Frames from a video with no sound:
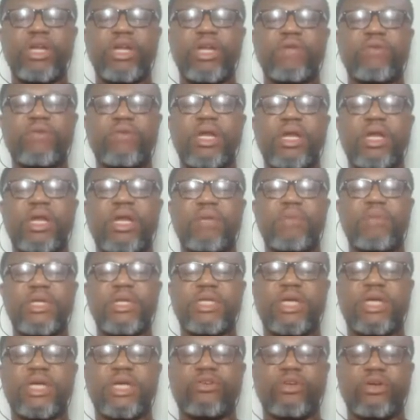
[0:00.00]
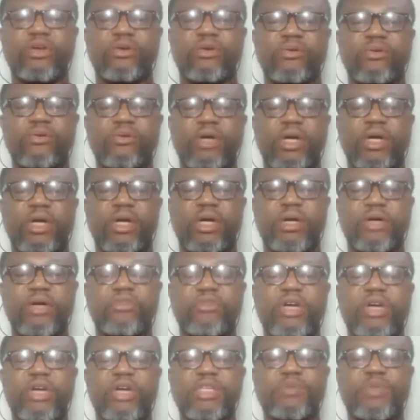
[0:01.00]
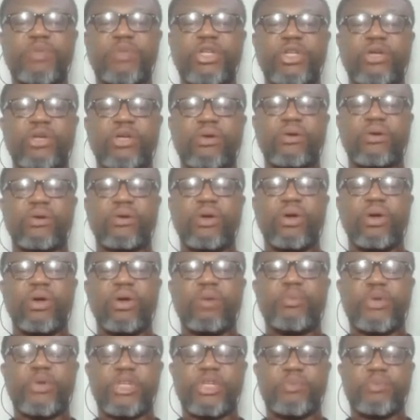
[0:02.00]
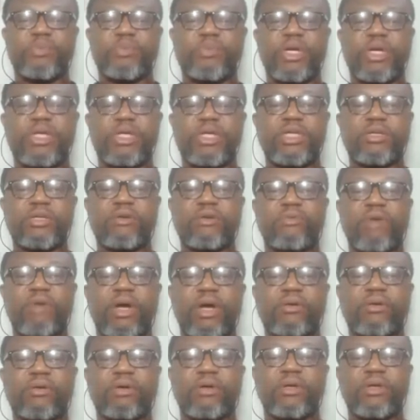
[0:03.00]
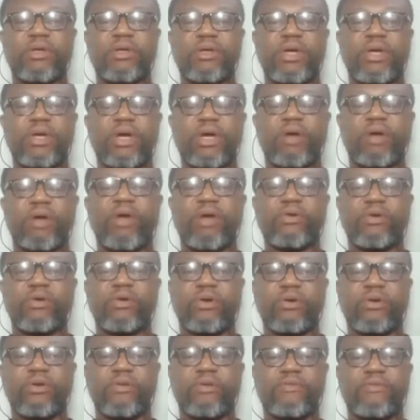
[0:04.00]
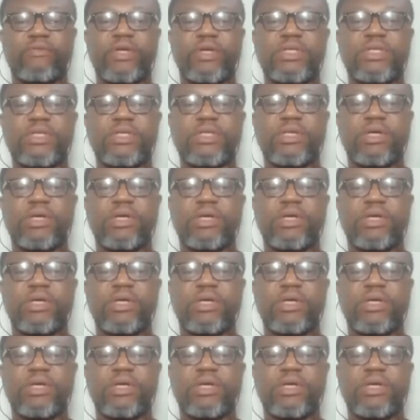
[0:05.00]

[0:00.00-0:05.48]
really, really limited, you know, transmission possibilities around all of this.